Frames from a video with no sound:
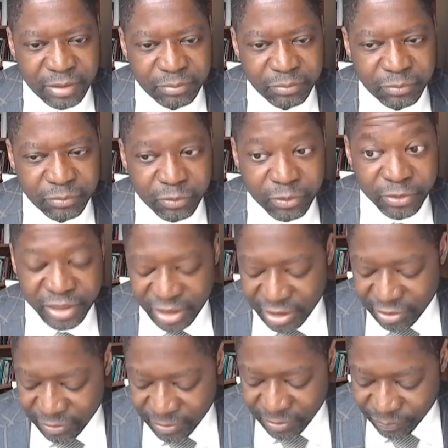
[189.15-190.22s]
more than a
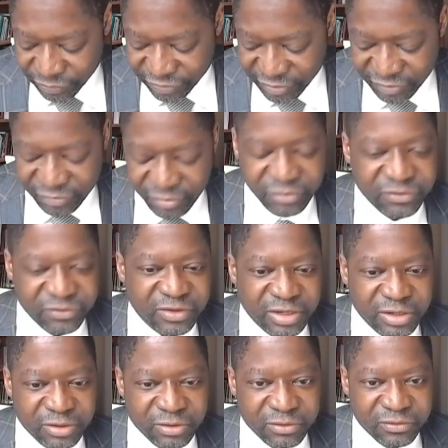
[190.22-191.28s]
year since our
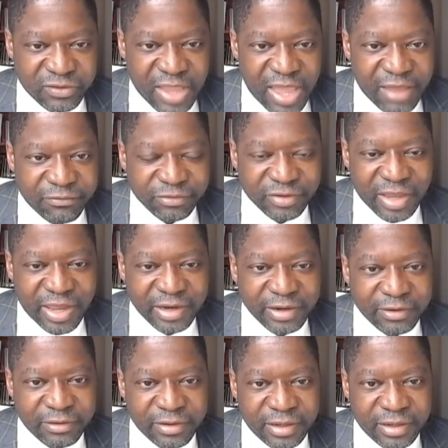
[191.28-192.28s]
senior staff was hired,